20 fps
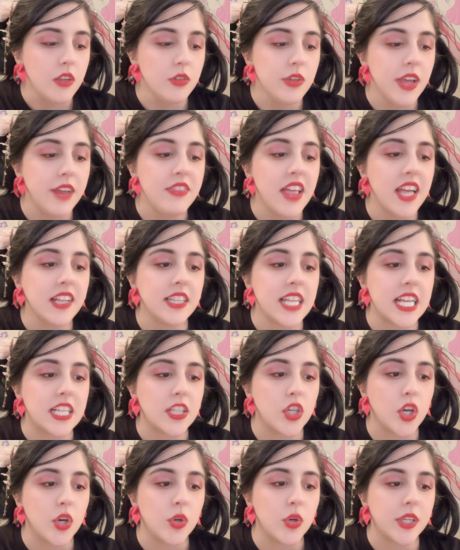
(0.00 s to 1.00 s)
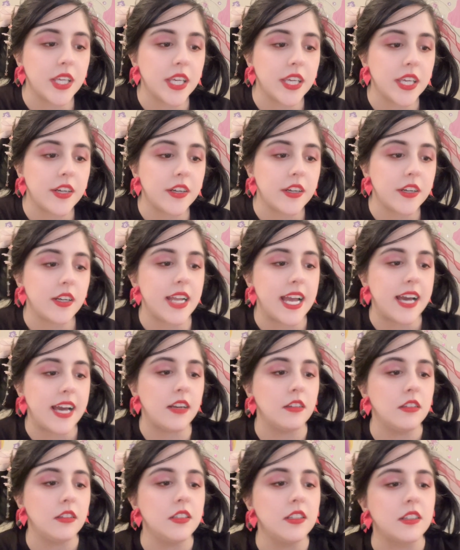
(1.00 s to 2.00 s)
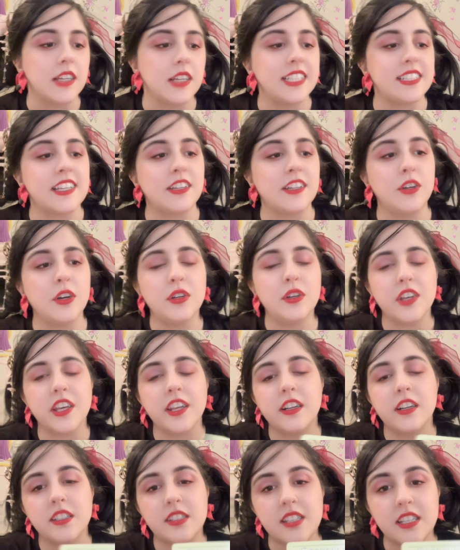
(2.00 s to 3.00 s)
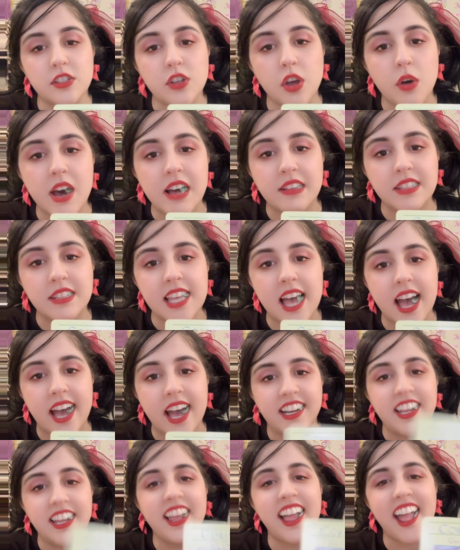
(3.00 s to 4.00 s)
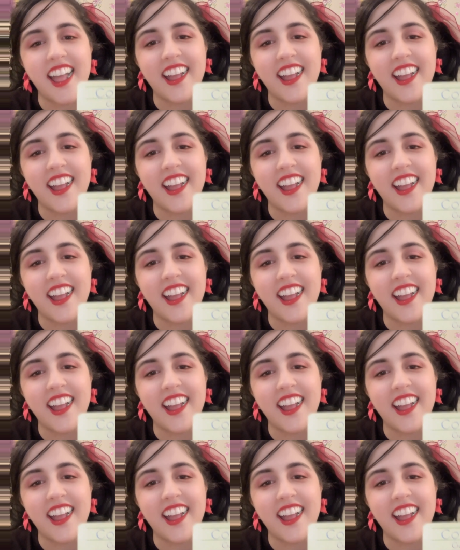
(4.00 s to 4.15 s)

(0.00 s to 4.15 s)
you have like that go getter. Oh, look, I said go getter. Says go outside.